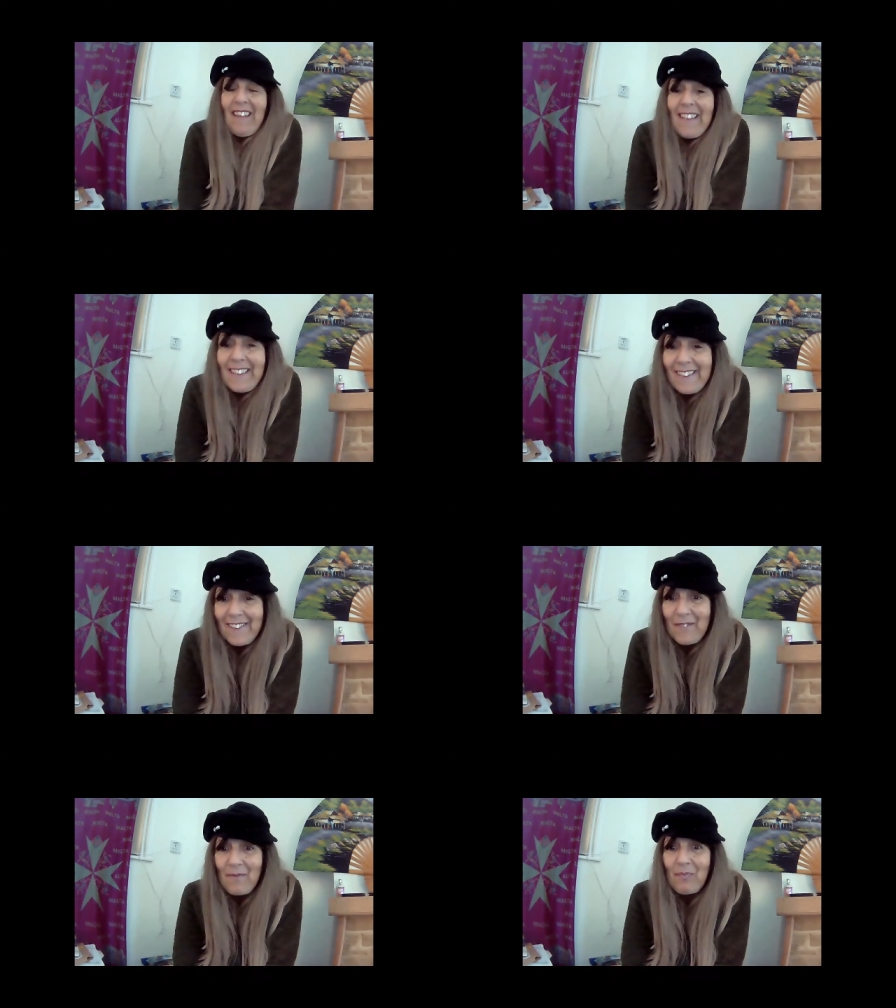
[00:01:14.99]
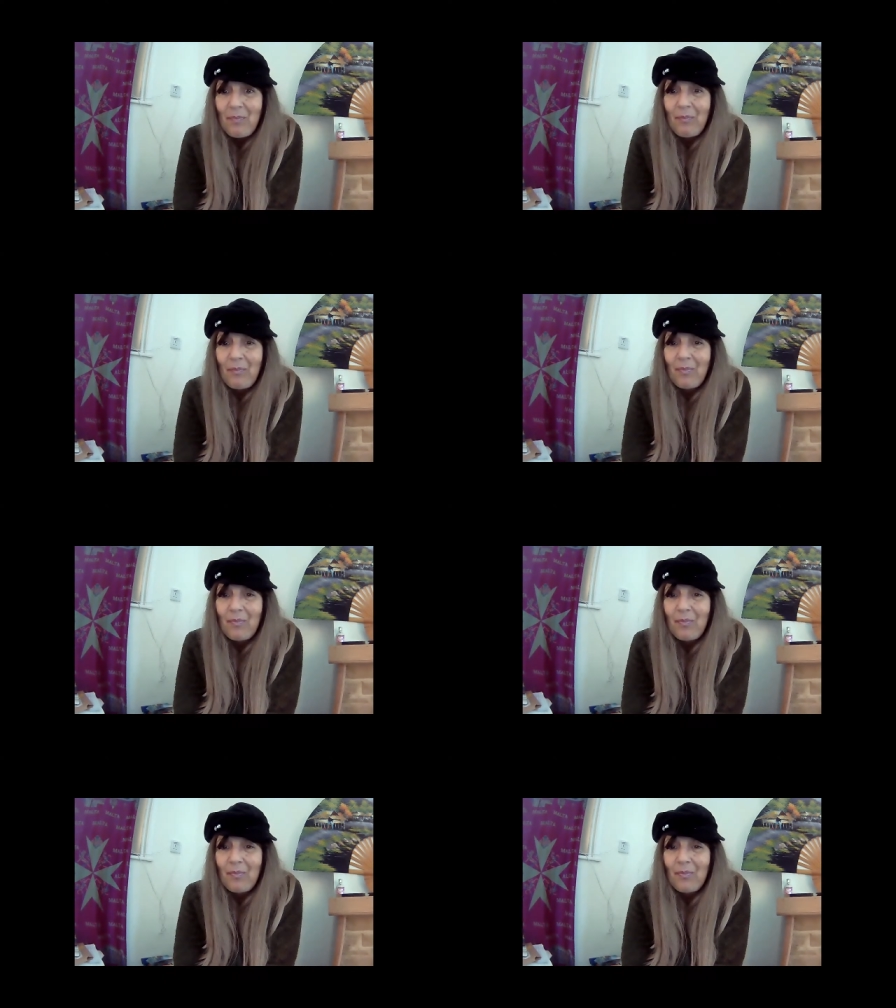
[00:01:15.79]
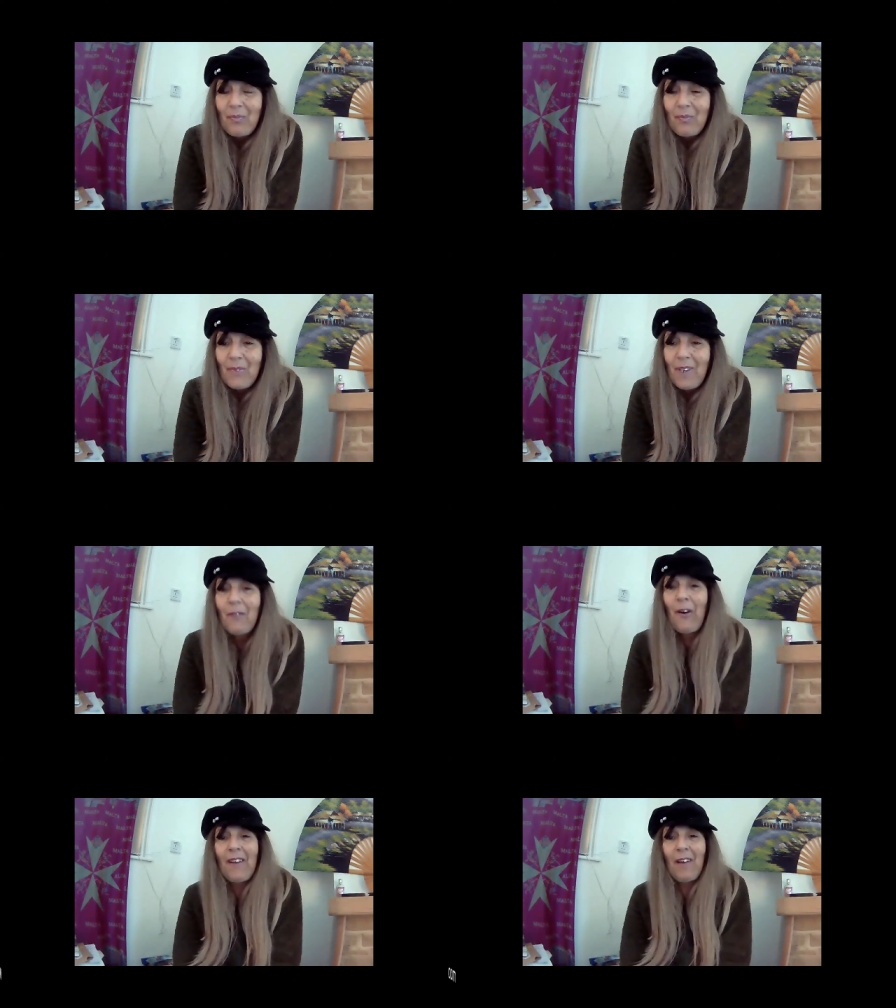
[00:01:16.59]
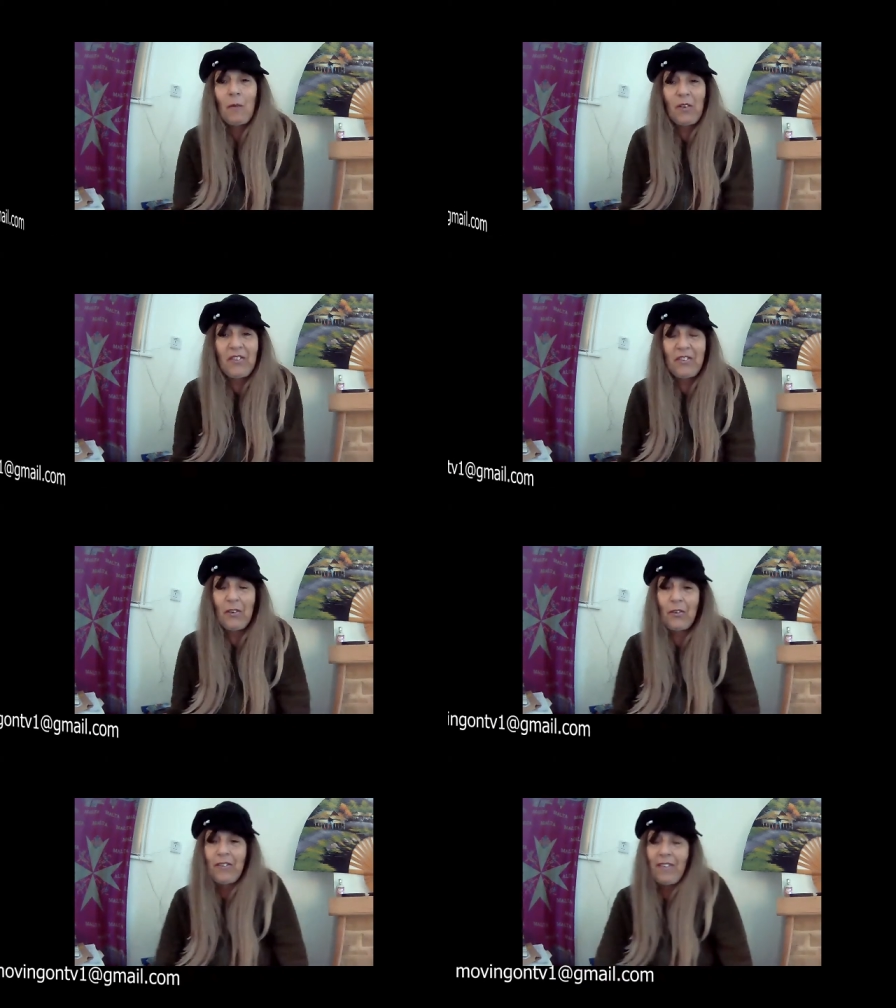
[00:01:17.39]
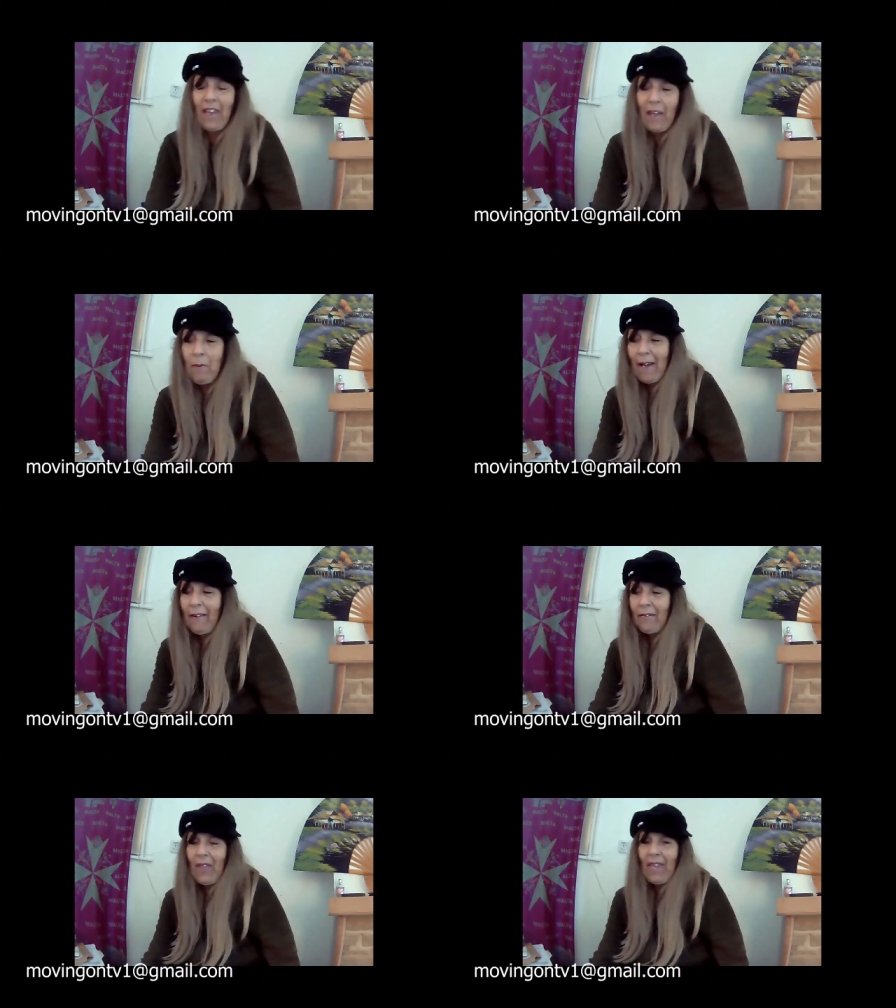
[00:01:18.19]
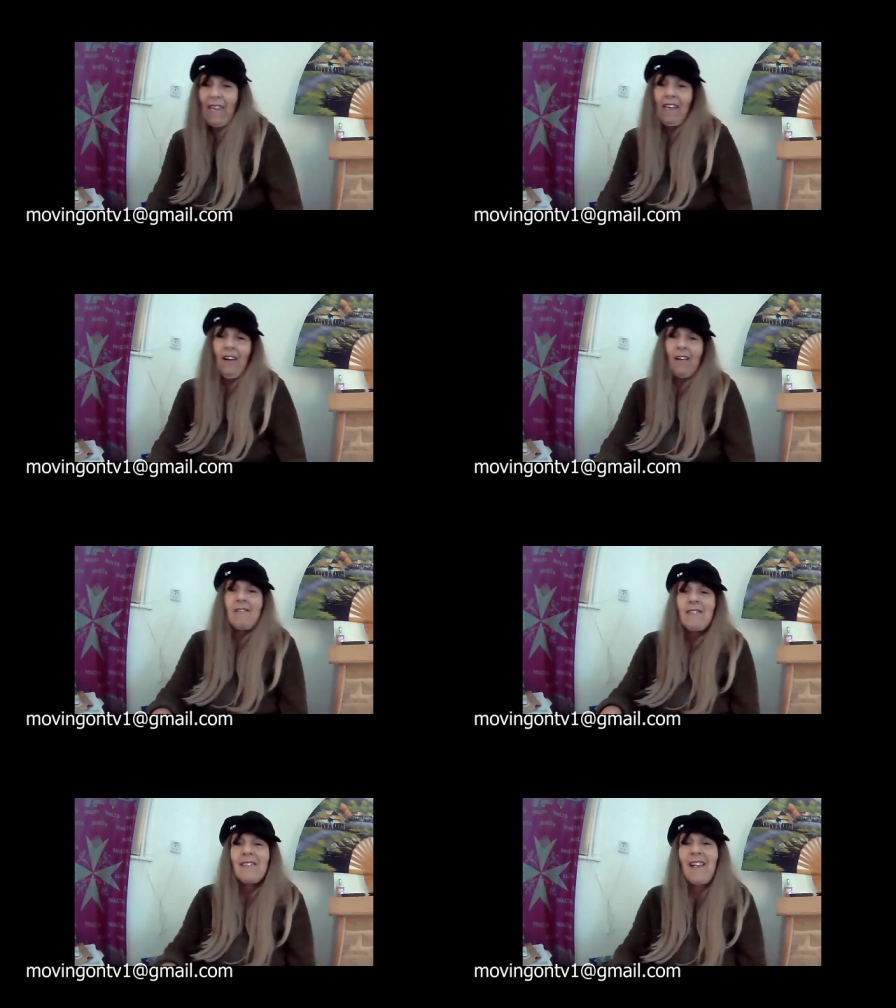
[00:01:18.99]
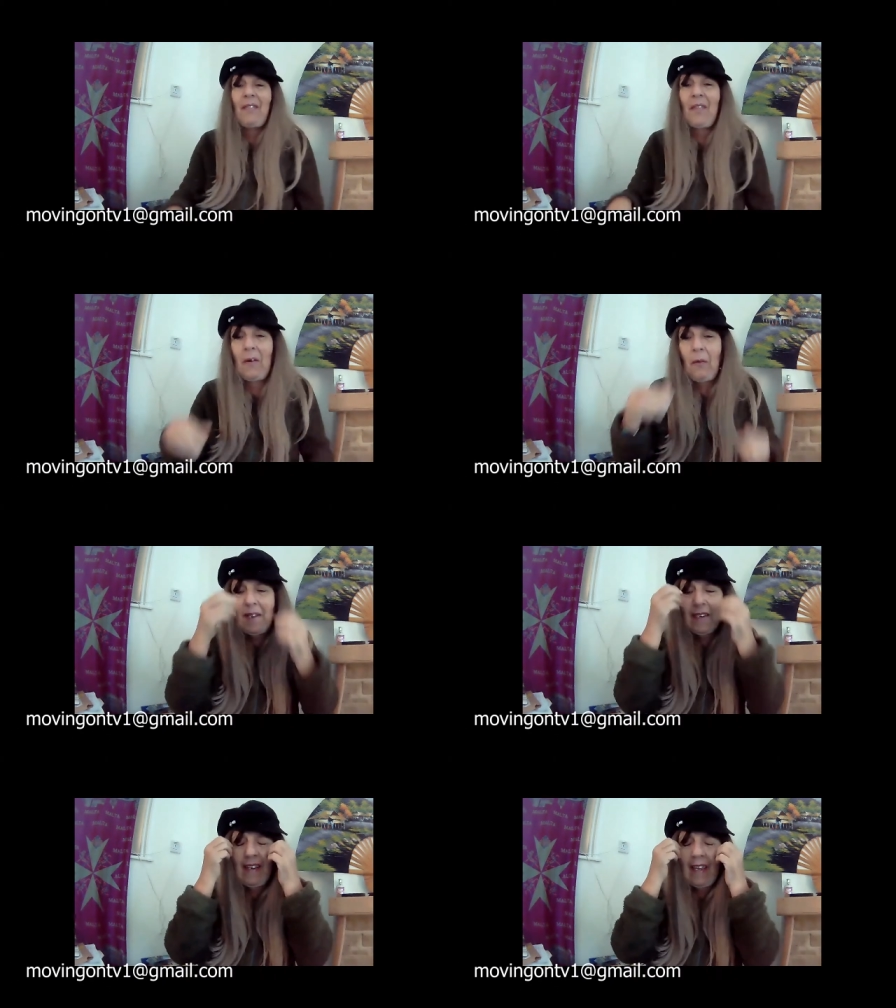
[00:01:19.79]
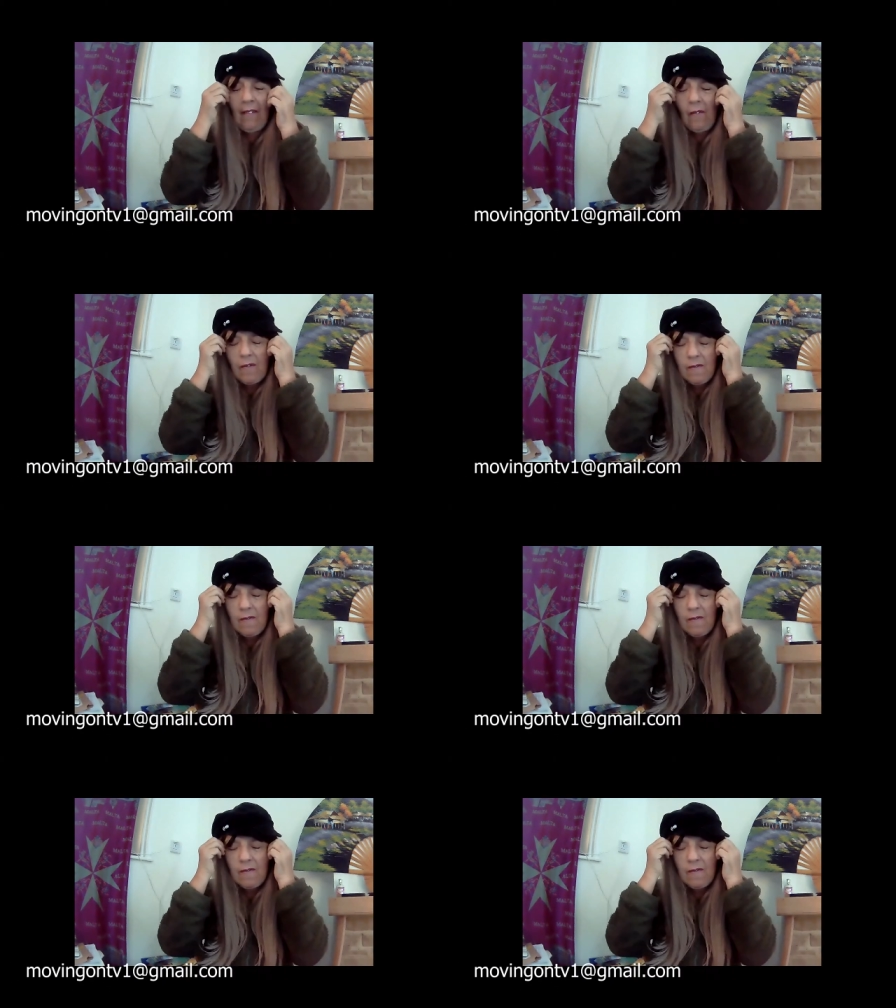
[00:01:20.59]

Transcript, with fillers: Um, right, I want to talk today about the ego in The Awakening.